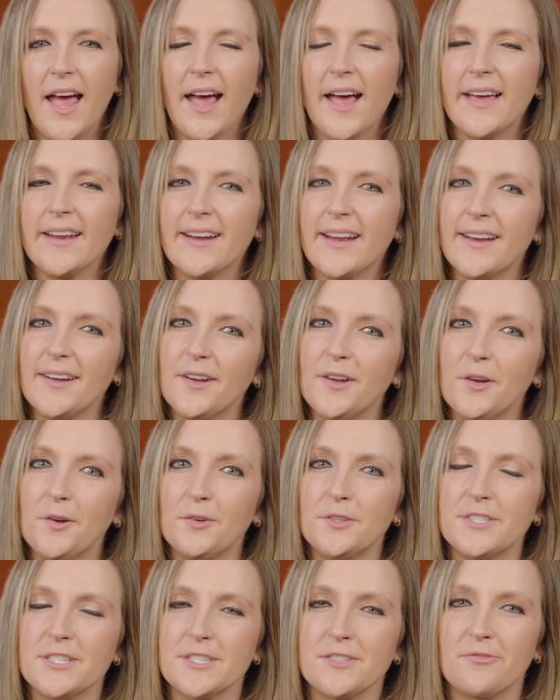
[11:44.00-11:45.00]
And I
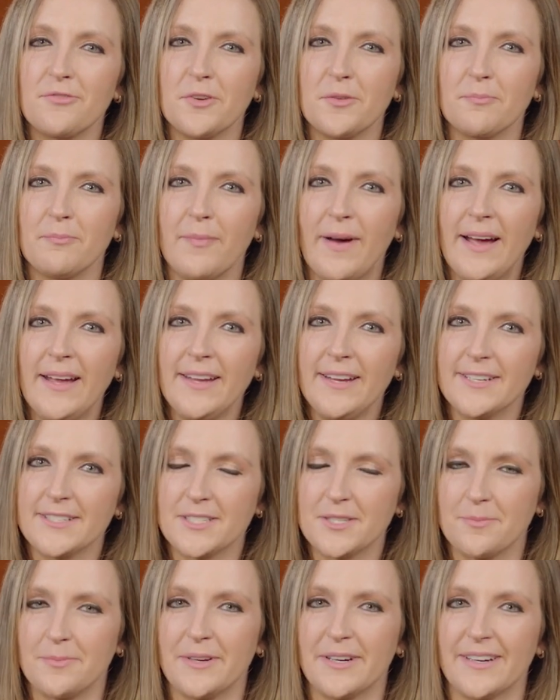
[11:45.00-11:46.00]
know just from my
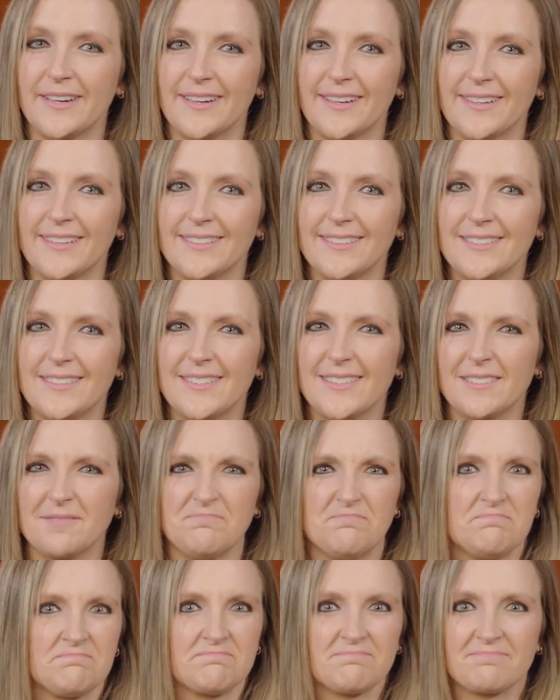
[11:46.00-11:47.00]
experience,
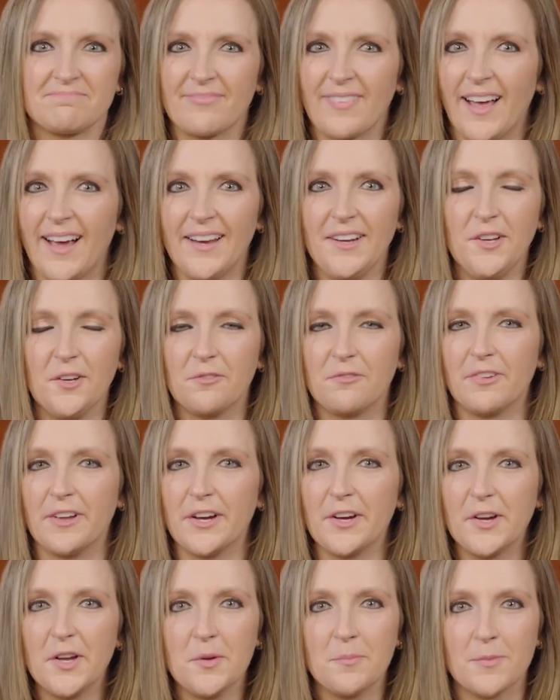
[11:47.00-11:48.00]
I know
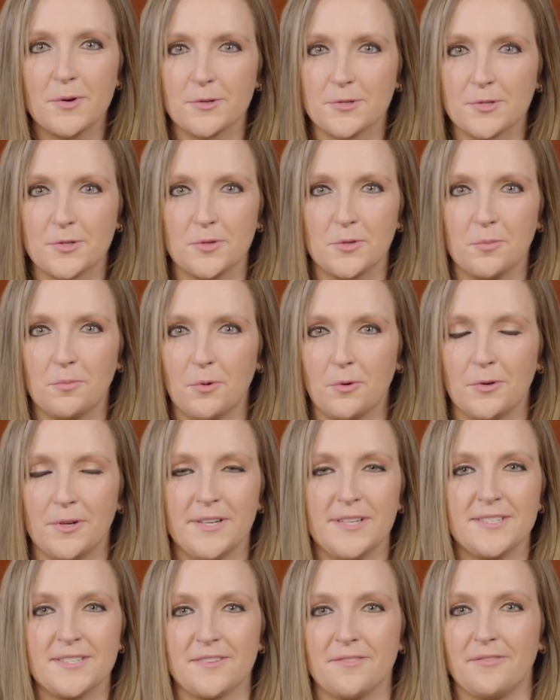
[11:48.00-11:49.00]
very emotional
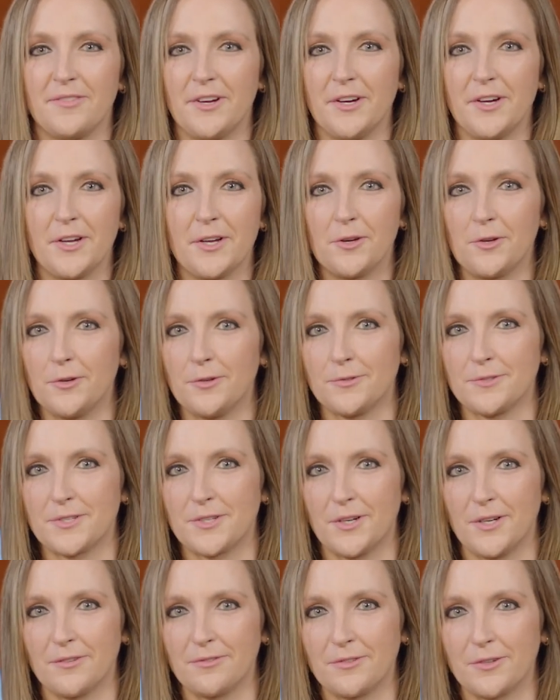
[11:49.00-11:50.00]
boys and very closed
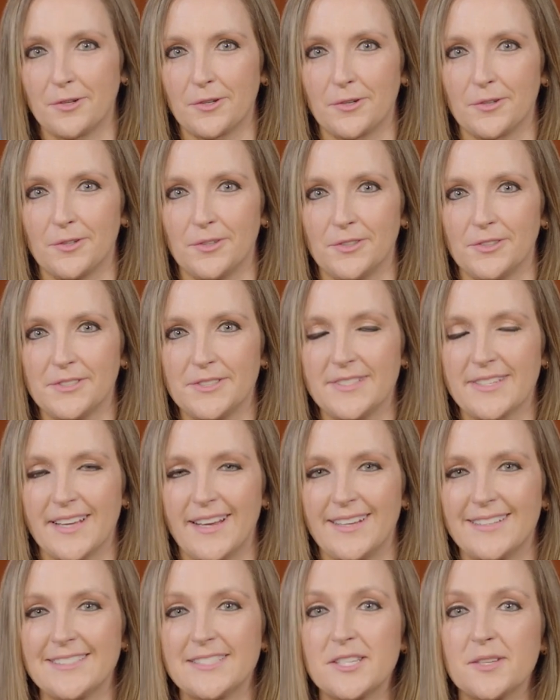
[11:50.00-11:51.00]
off girls.
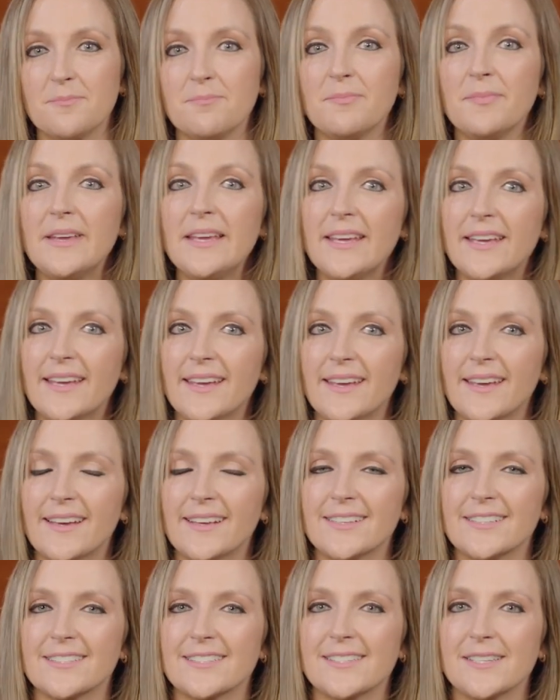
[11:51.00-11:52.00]
And to me,
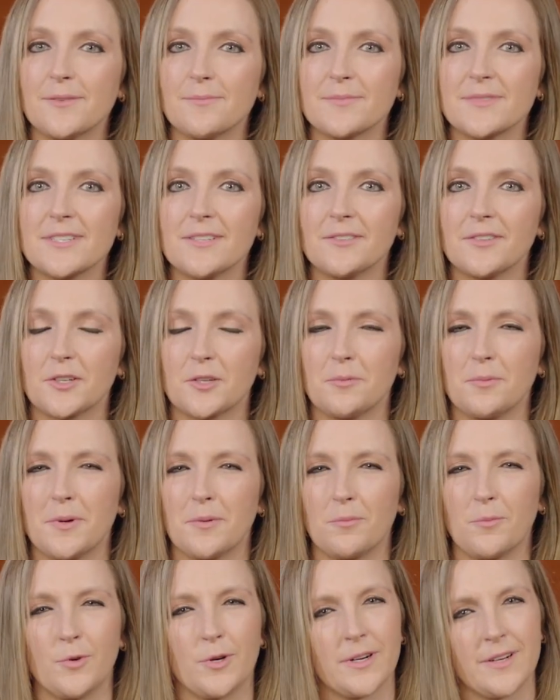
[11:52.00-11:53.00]
it seems a little bit
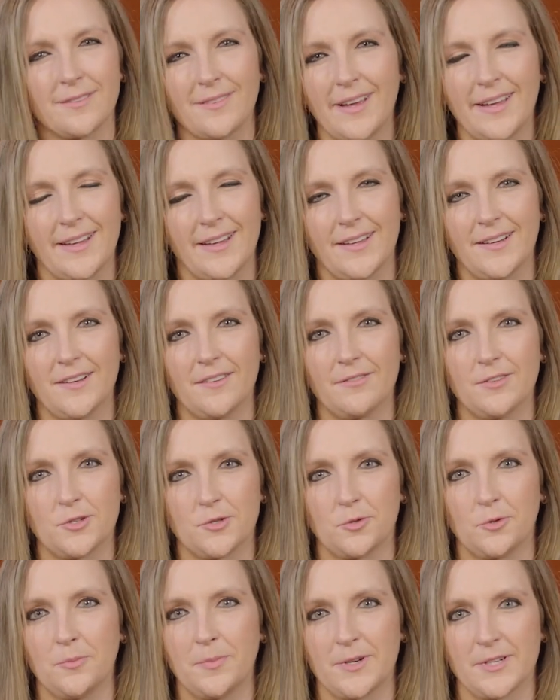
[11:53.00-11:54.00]
more like
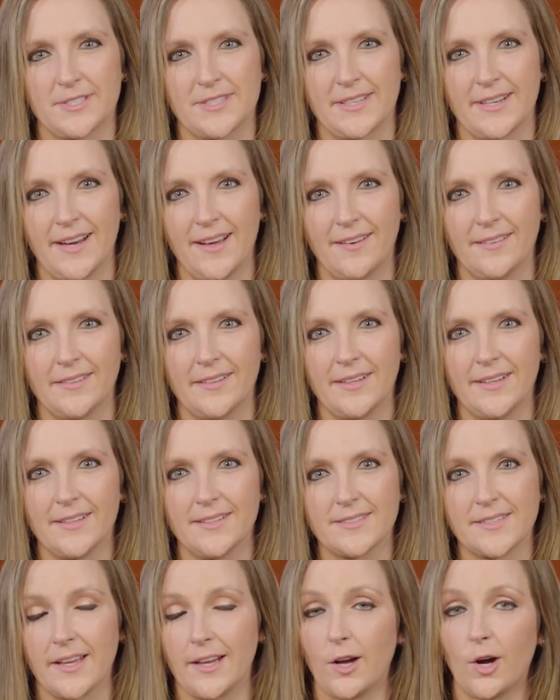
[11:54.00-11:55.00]
individual
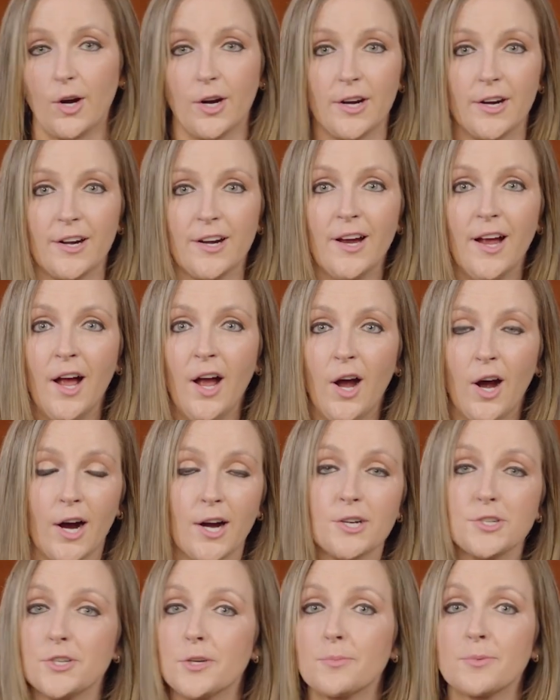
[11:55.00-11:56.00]
personalities. Like our
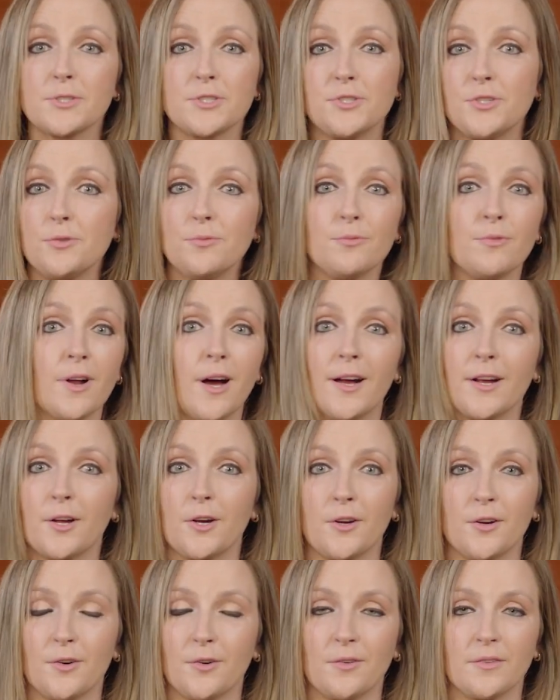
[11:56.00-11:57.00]
triplets do not
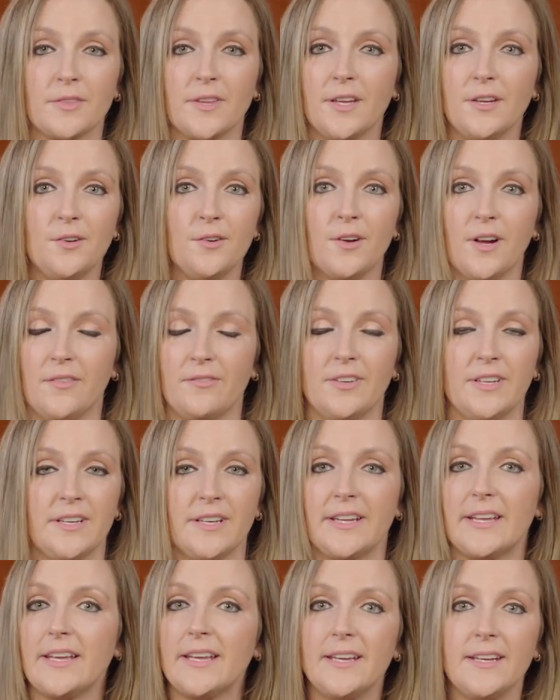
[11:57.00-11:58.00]
fit
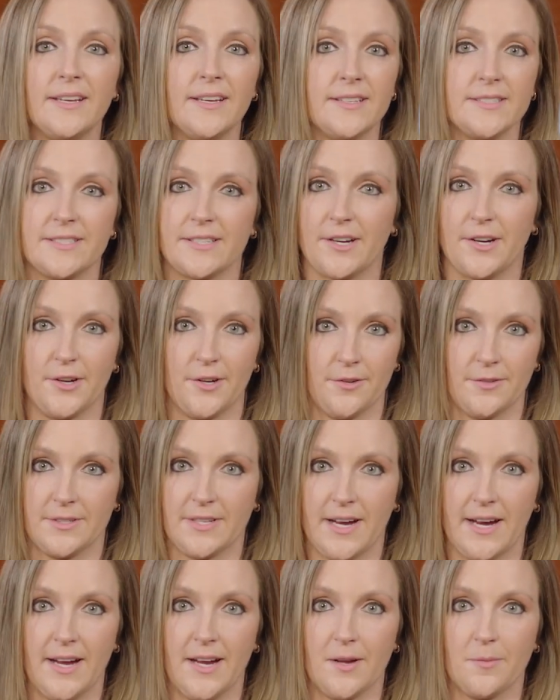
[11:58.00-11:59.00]
into any
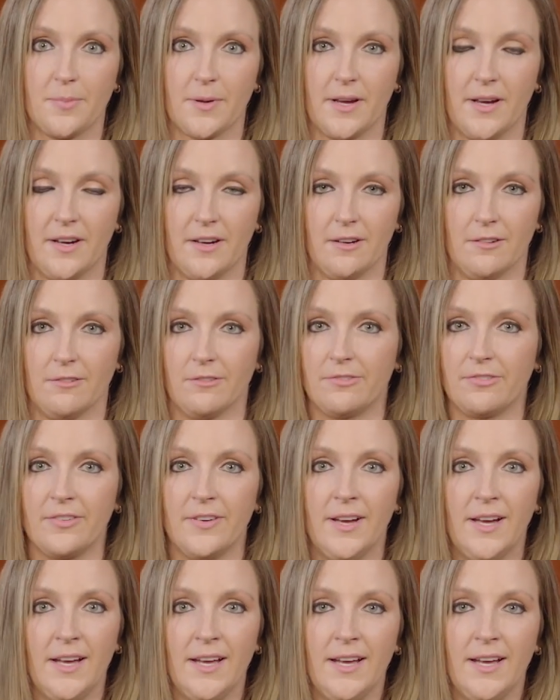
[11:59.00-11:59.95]
stereotype of